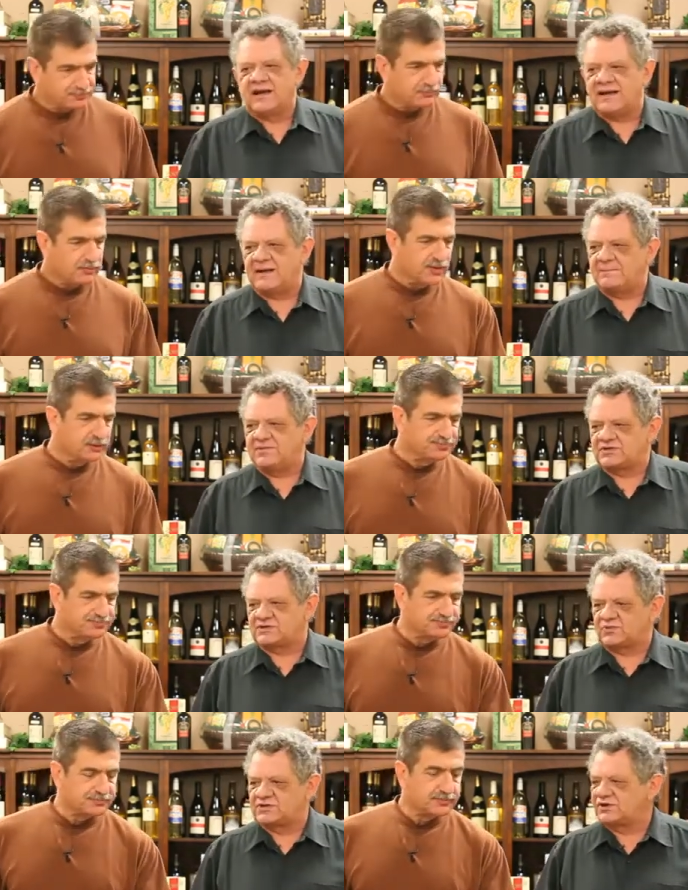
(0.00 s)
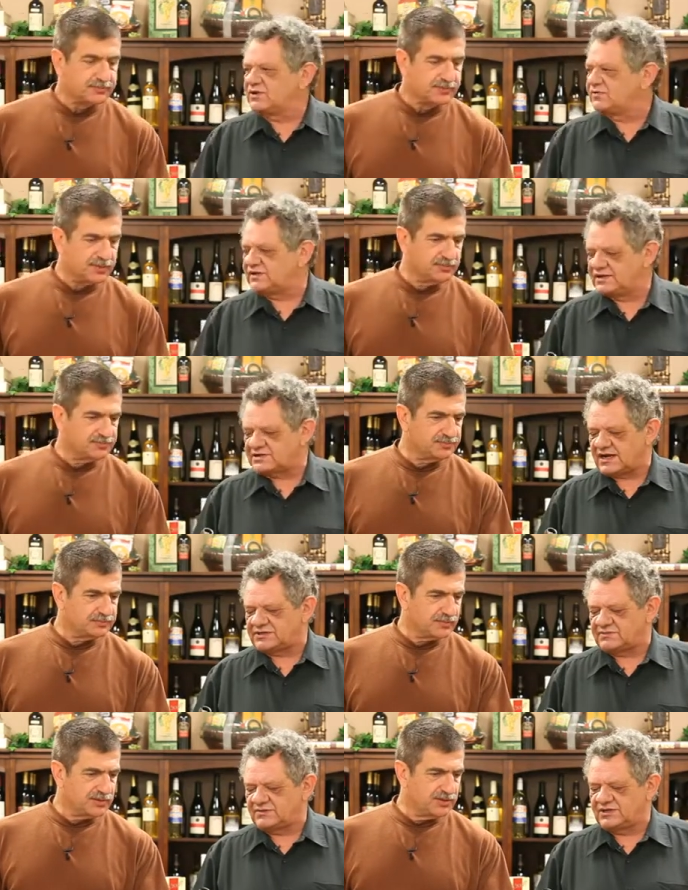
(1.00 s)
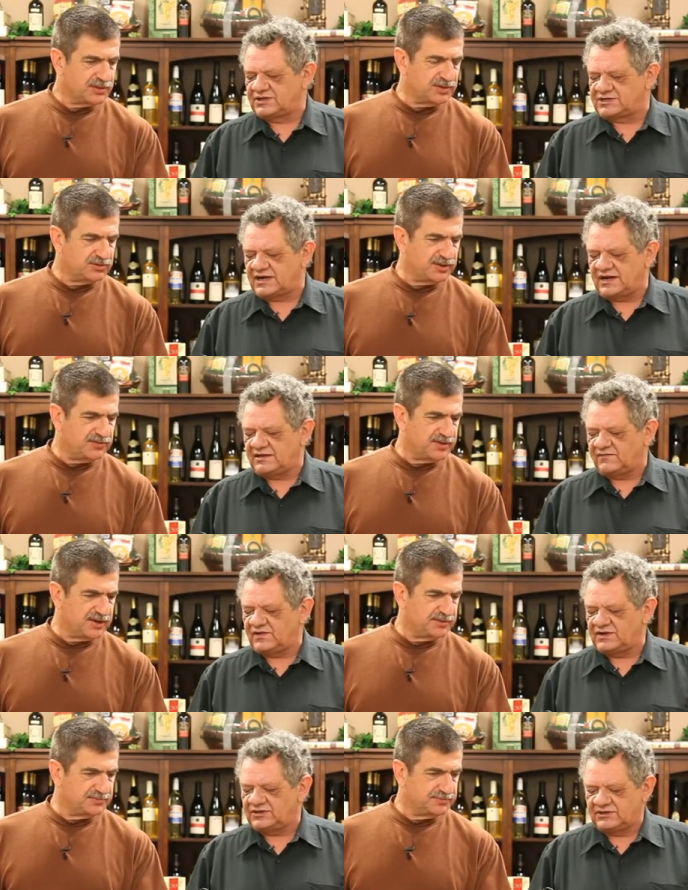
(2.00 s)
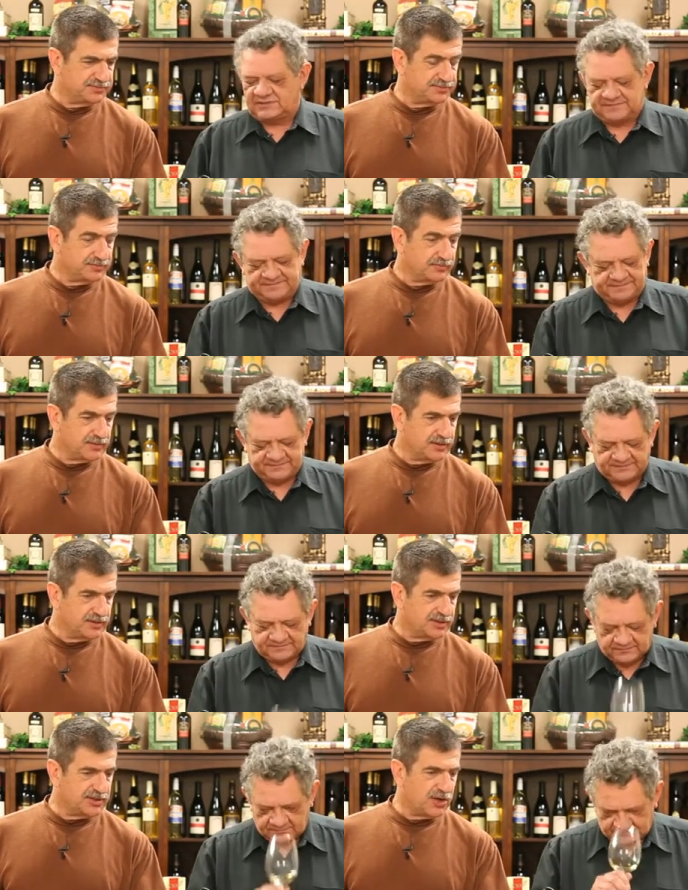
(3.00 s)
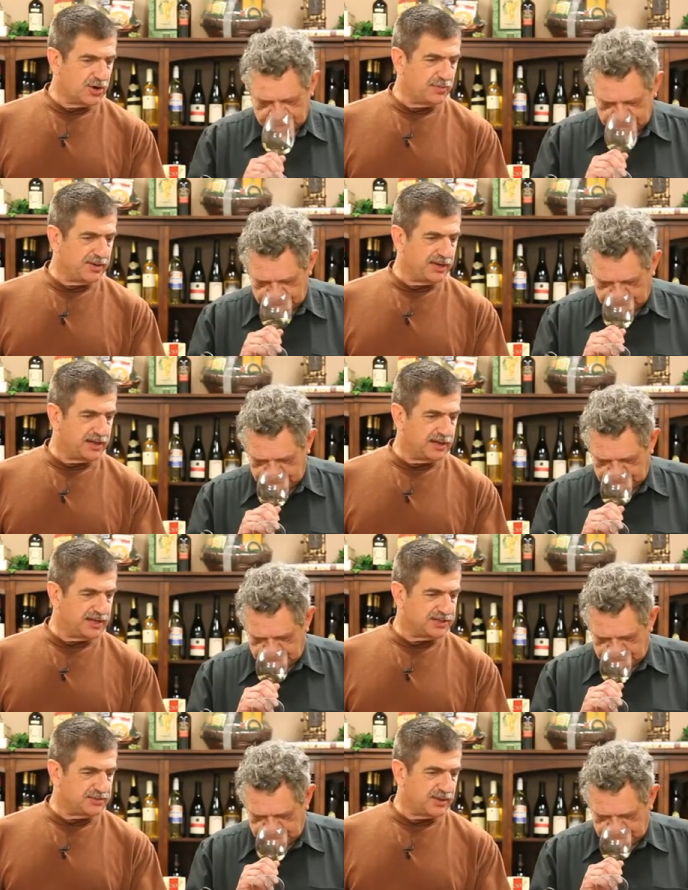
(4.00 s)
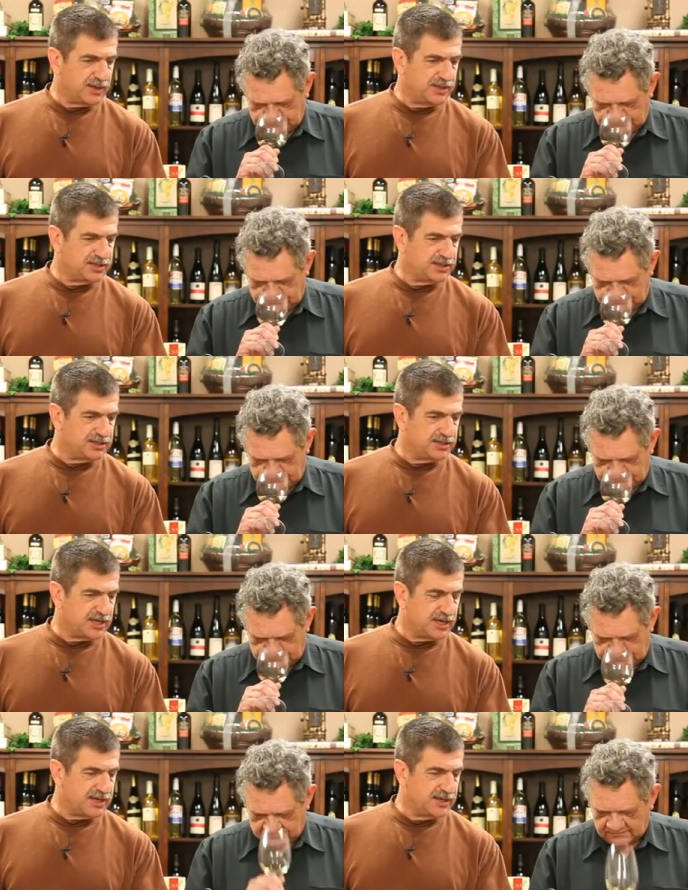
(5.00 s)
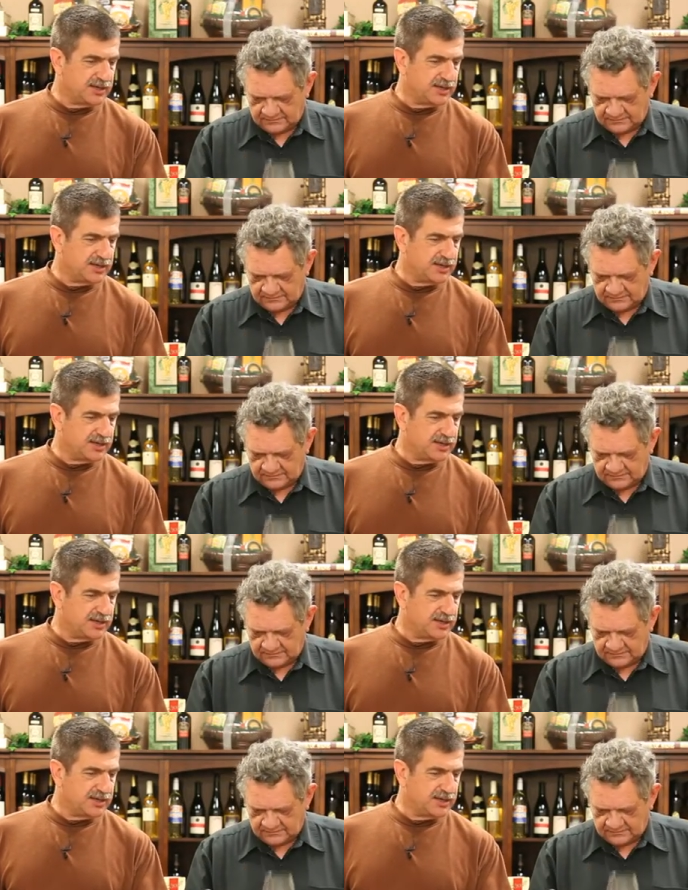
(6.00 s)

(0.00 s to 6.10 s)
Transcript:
Speaker 1: and this is reserved and it's got some good acidity really in the fun. finish.
Speaker 2: This is going to open in a glass as well, and this is uh,